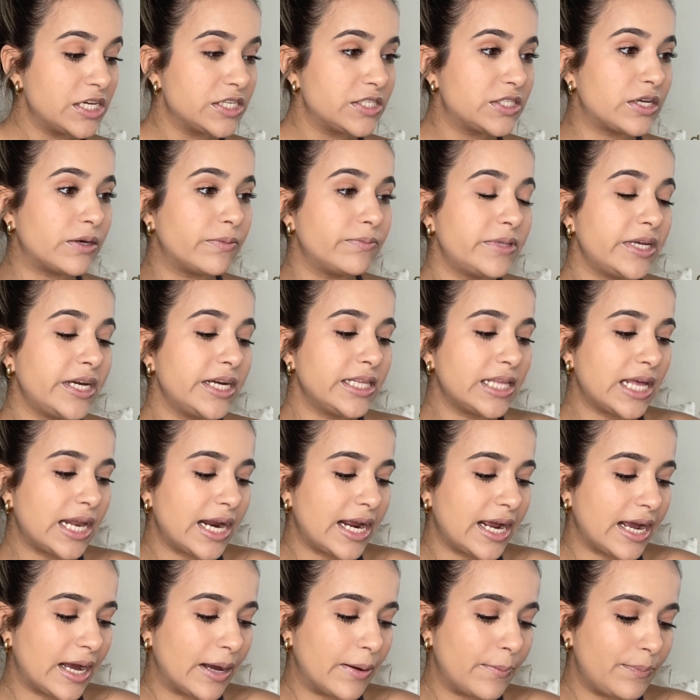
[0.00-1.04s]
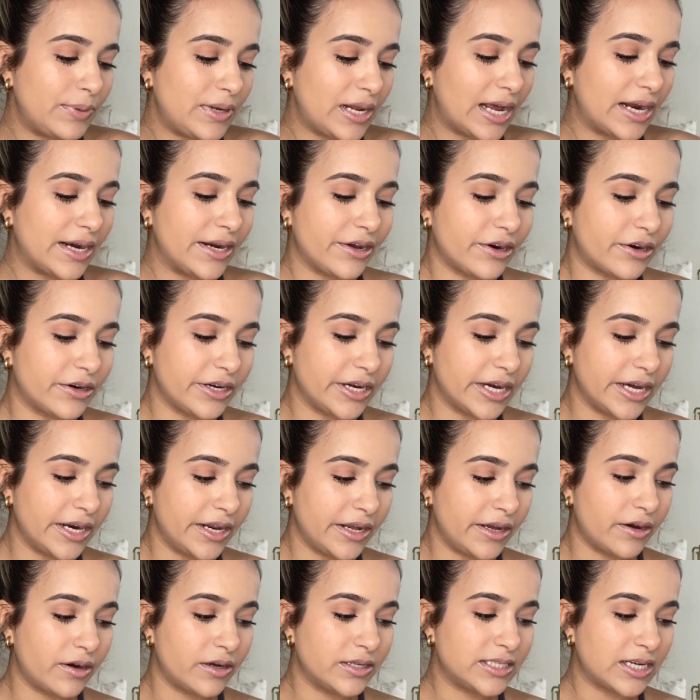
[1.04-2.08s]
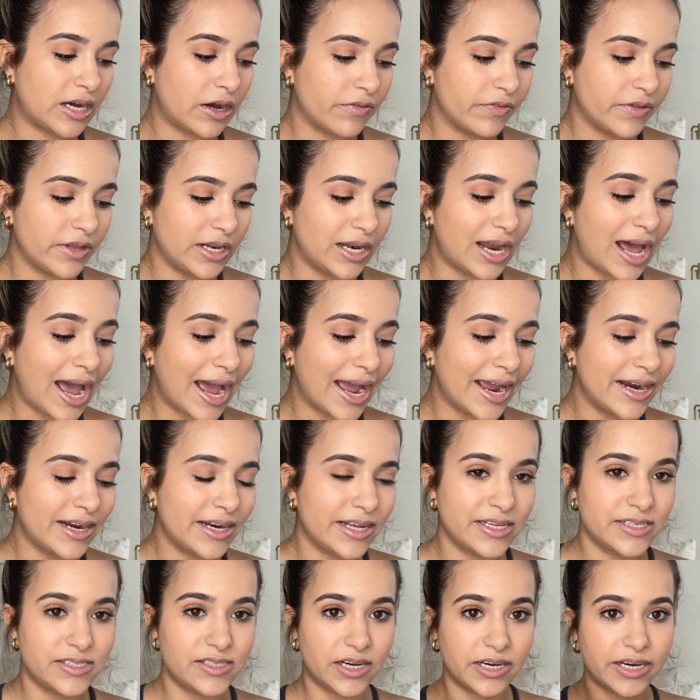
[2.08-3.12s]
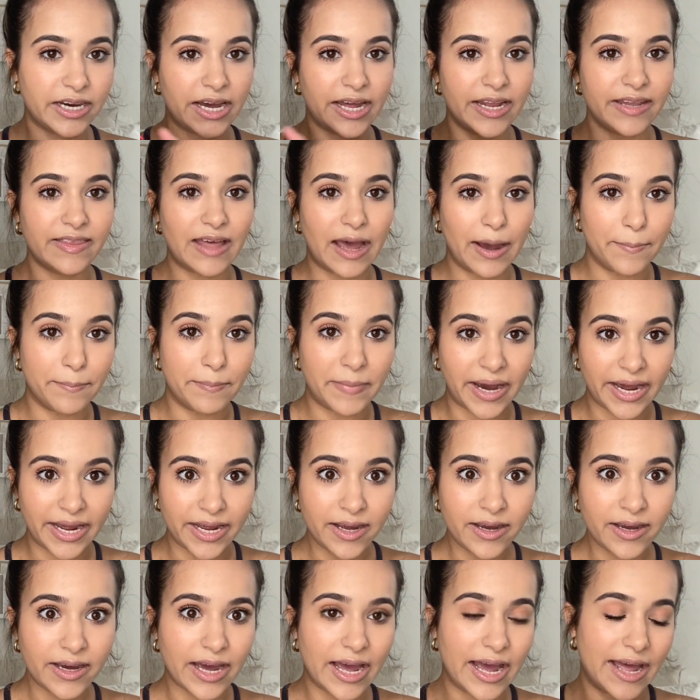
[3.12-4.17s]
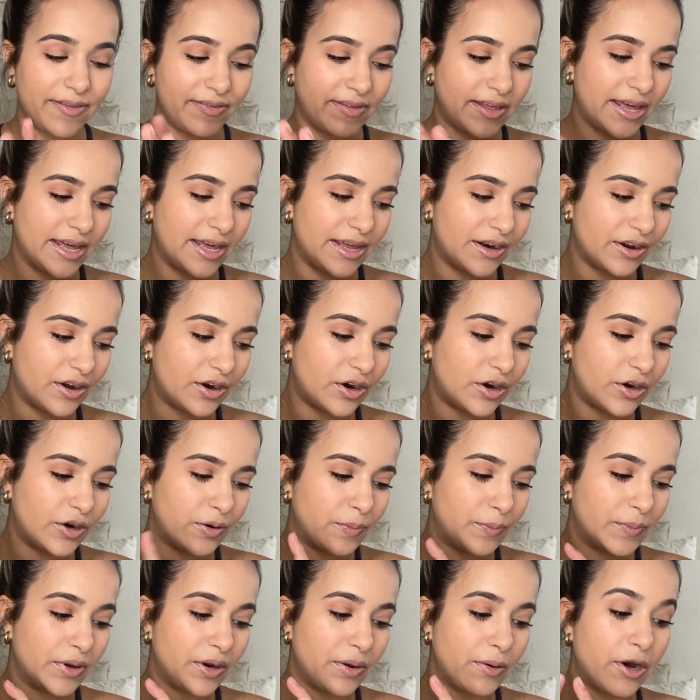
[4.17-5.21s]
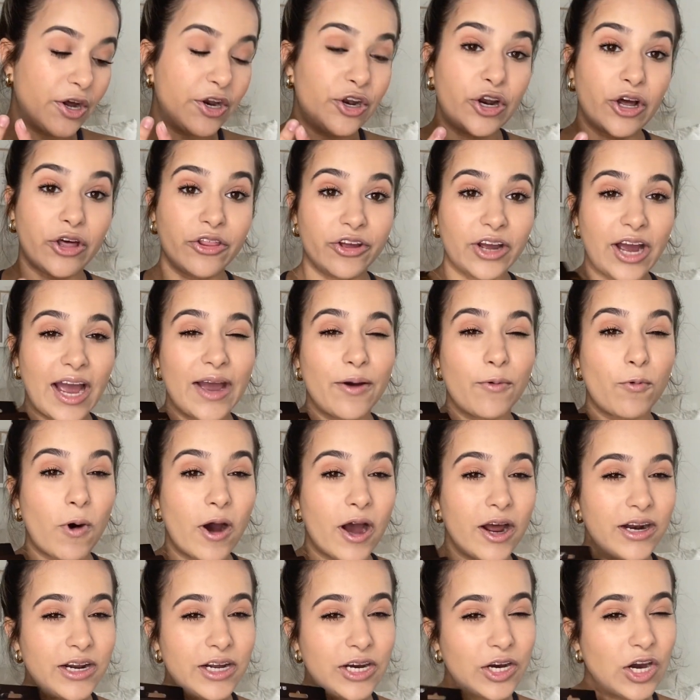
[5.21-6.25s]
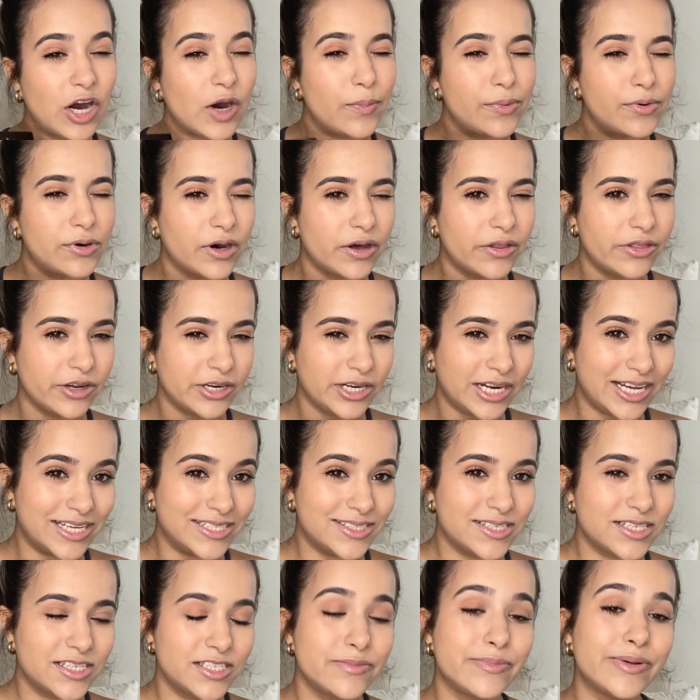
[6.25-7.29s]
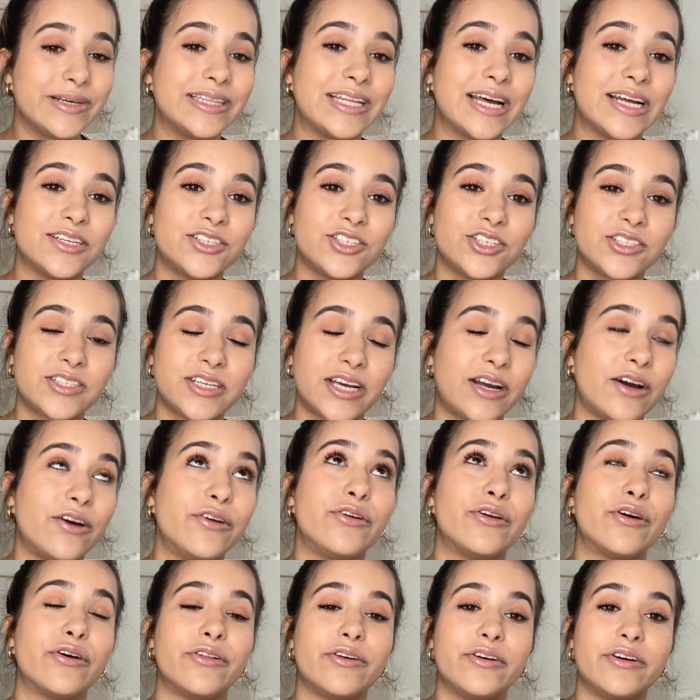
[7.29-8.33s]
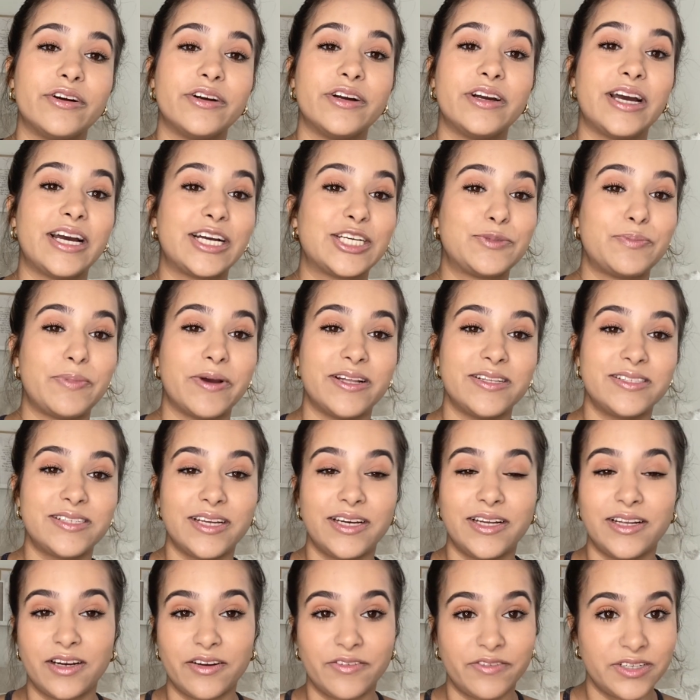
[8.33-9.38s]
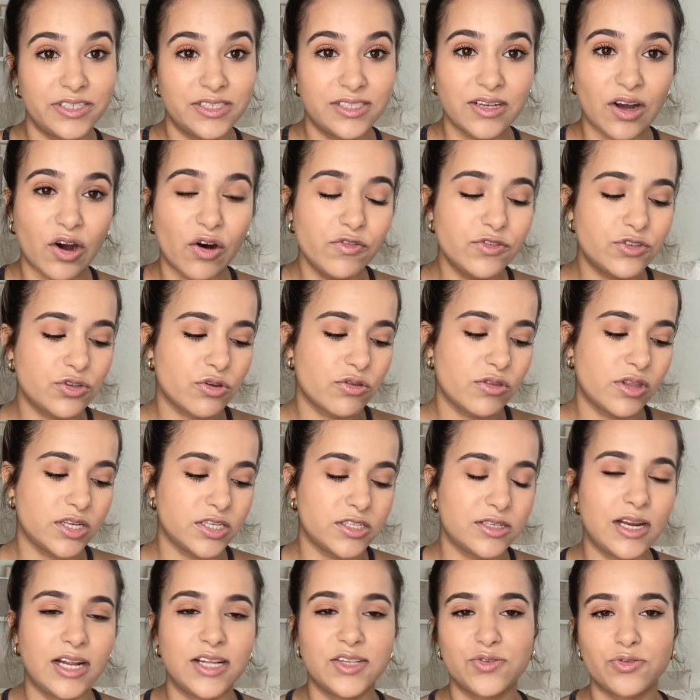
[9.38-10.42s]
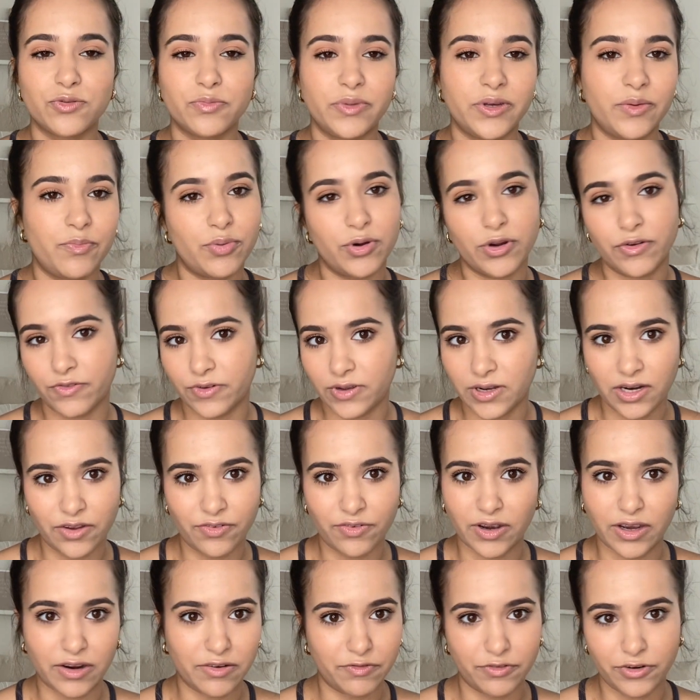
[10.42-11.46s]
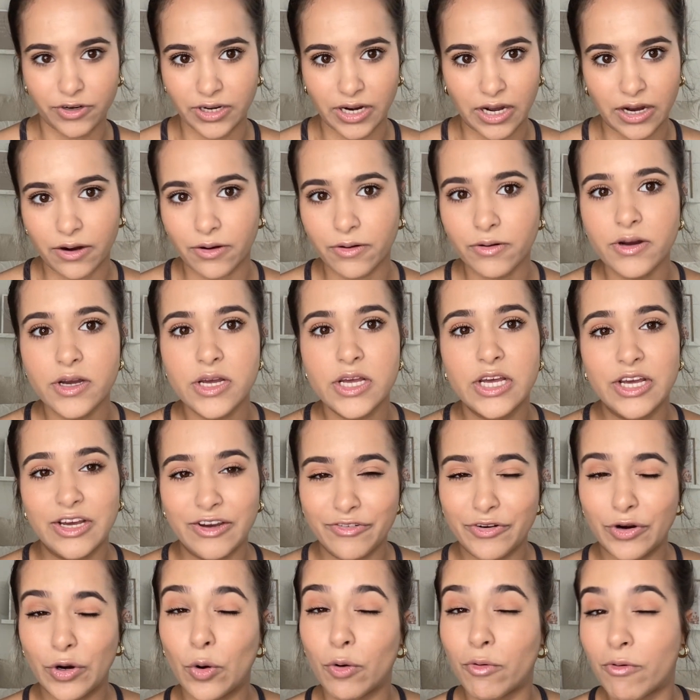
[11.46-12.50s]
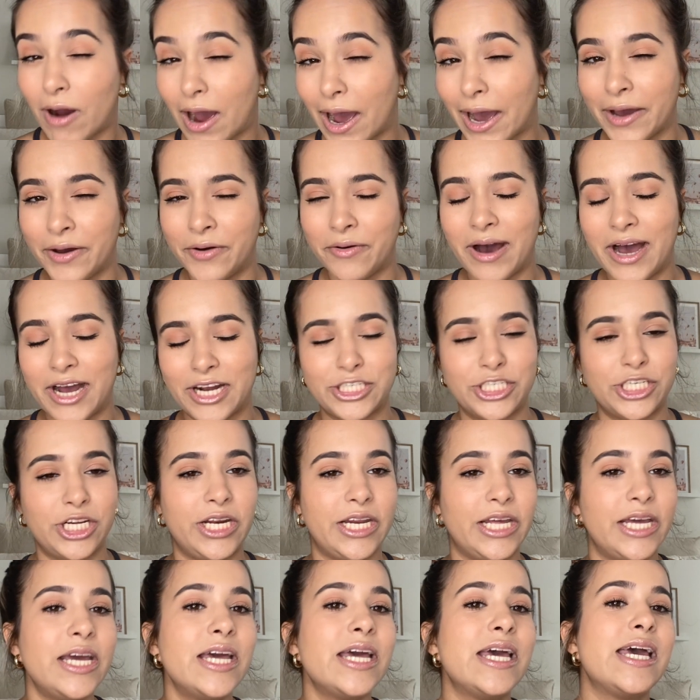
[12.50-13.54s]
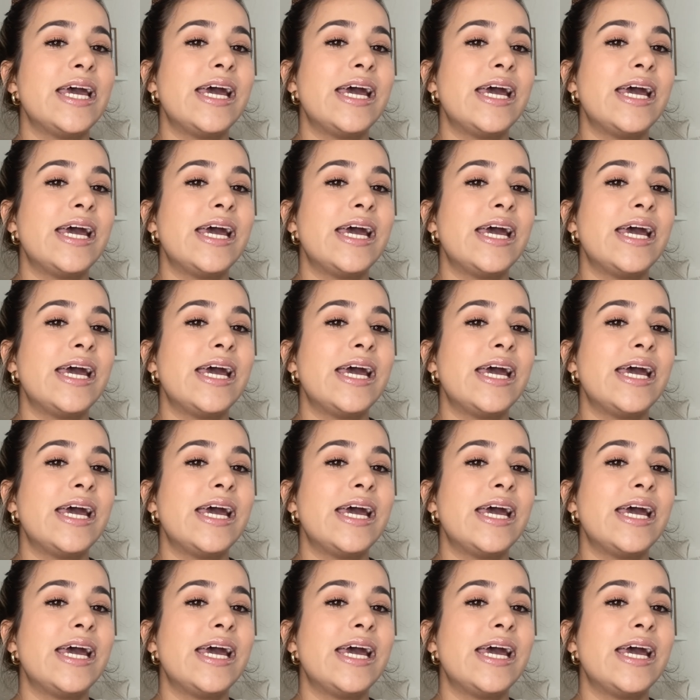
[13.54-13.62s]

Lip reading: Something that I am planning on getting down the line is again that mic, and then I want a couple other lenses, but that's just like another expense in and of itself. So this lens will be perfectly fine for now, for a while actually.